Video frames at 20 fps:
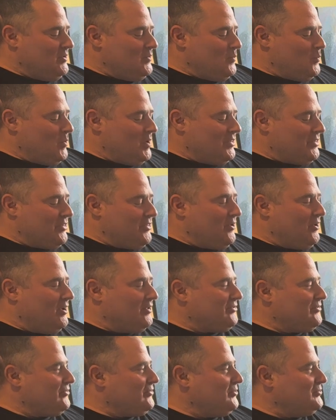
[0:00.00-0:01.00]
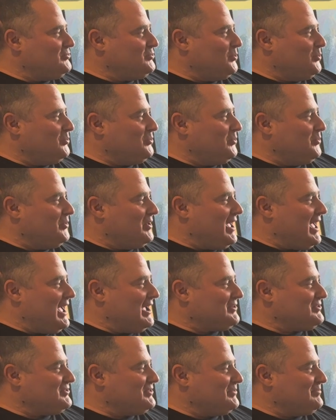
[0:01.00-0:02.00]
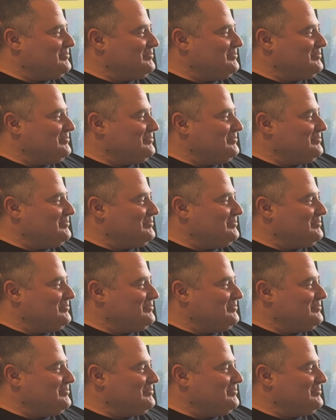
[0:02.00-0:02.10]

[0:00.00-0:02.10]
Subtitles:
What thoughts jolt you to action?